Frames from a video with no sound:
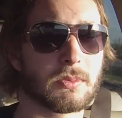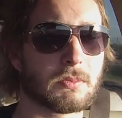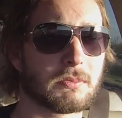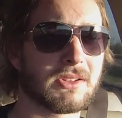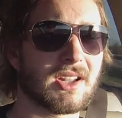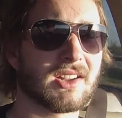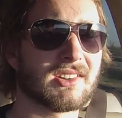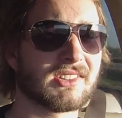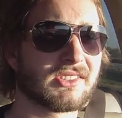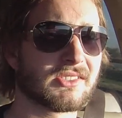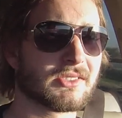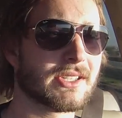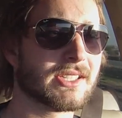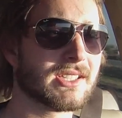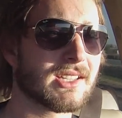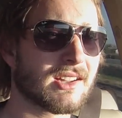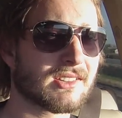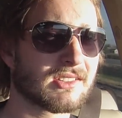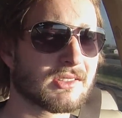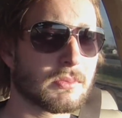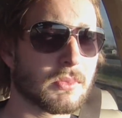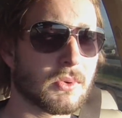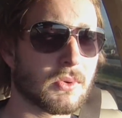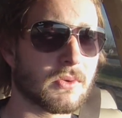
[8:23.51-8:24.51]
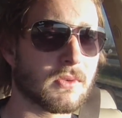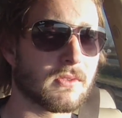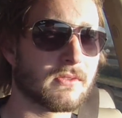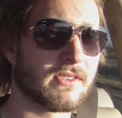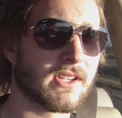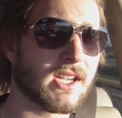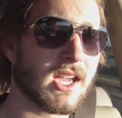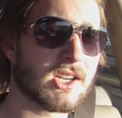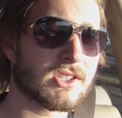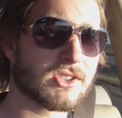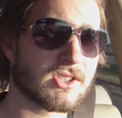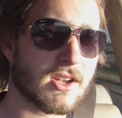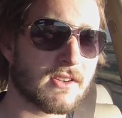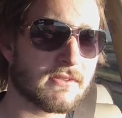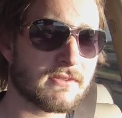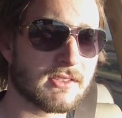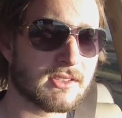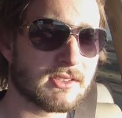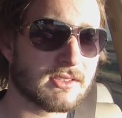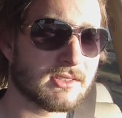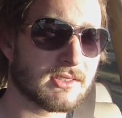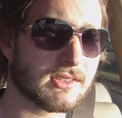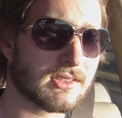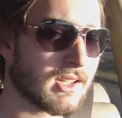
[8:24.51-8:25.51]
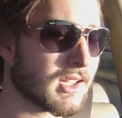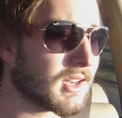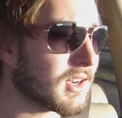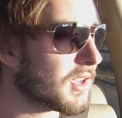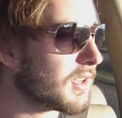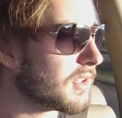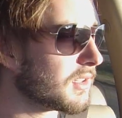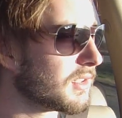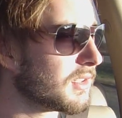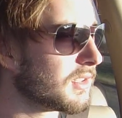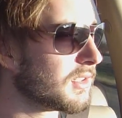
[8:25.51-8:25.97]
plus 3 decibel VHF antenna,